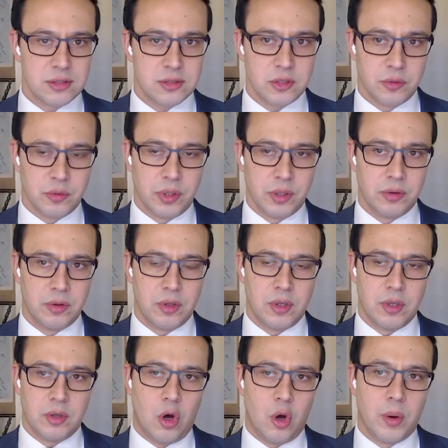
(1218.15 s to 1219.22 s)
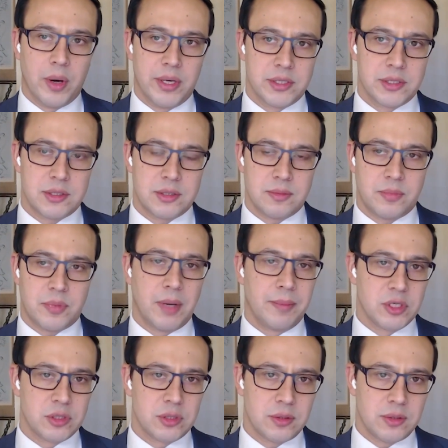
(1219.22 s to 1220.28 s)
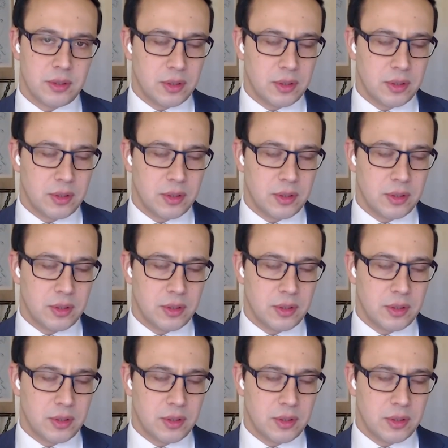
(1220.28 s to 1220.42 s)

So we pretty much